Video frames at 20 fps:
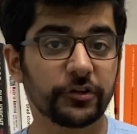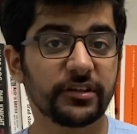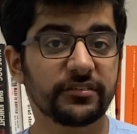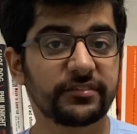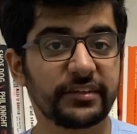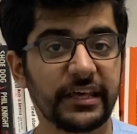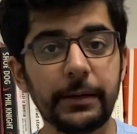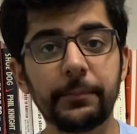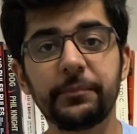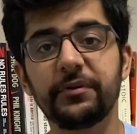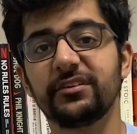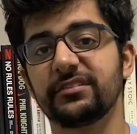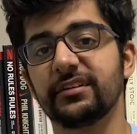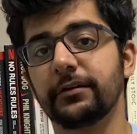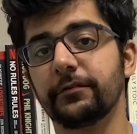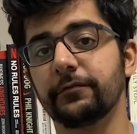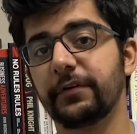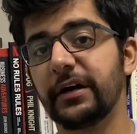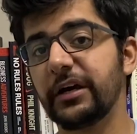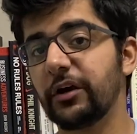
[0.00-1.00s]
for the same
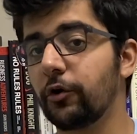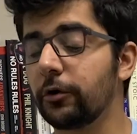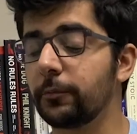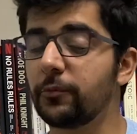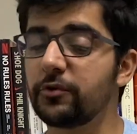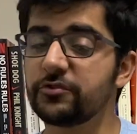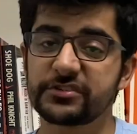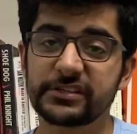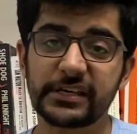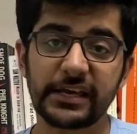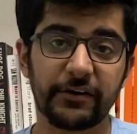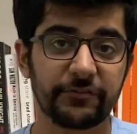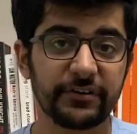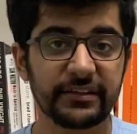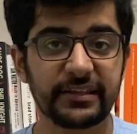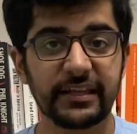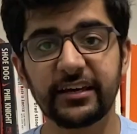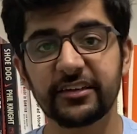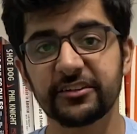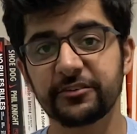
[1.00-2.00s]
reason why almost
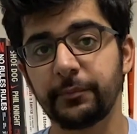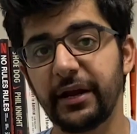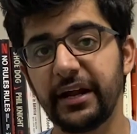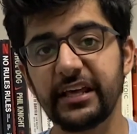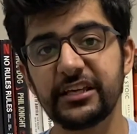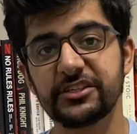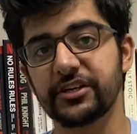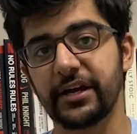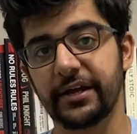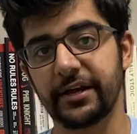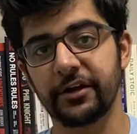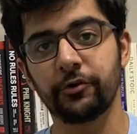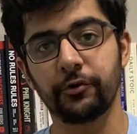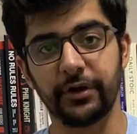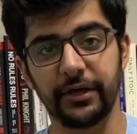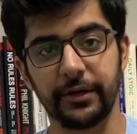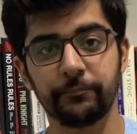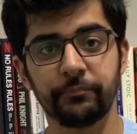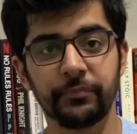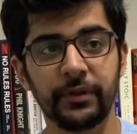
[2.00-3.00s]
everything is made in China
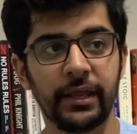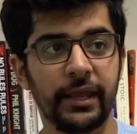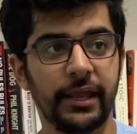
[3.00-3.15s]
today,